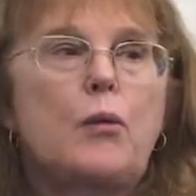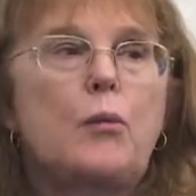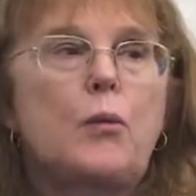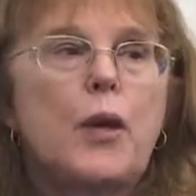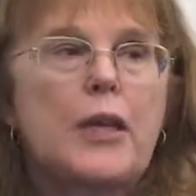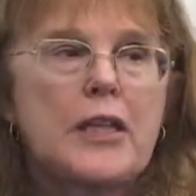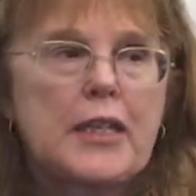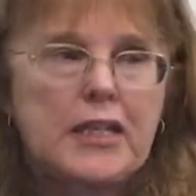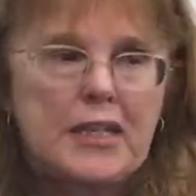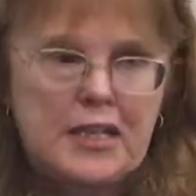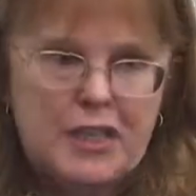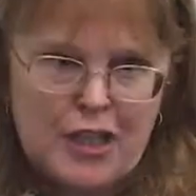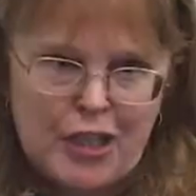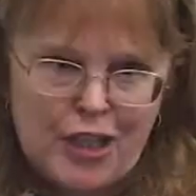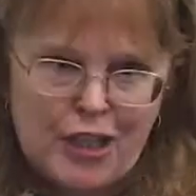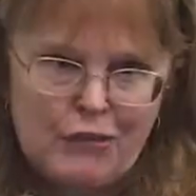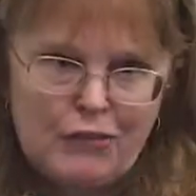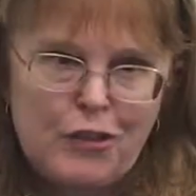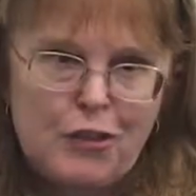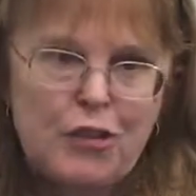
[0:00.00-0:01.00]
We did a
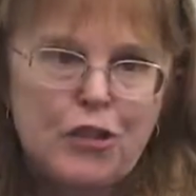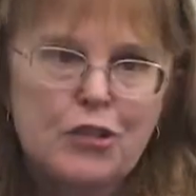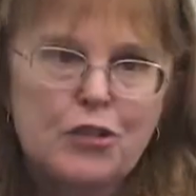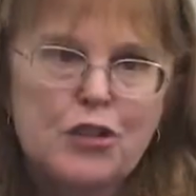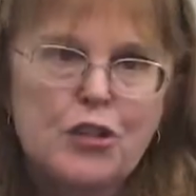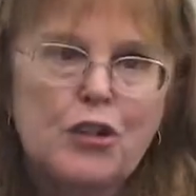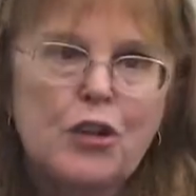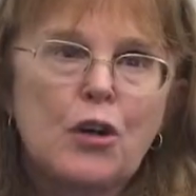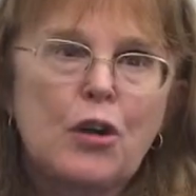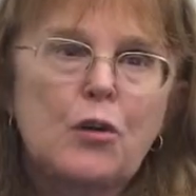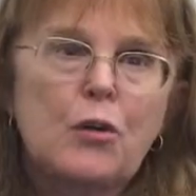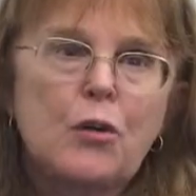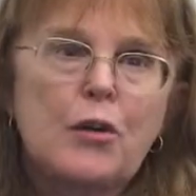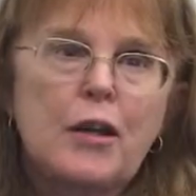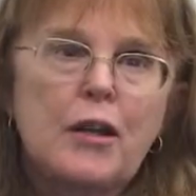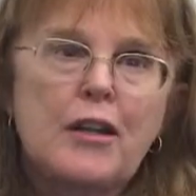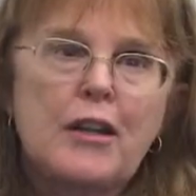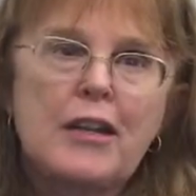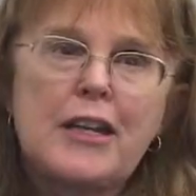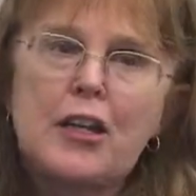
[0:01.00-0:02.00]
study a few years ago.
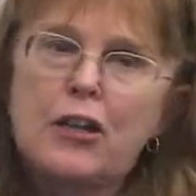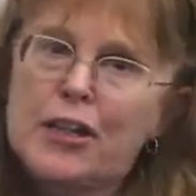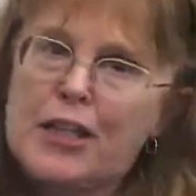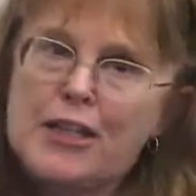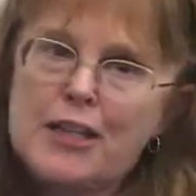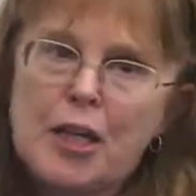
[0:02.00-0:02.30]
Nearly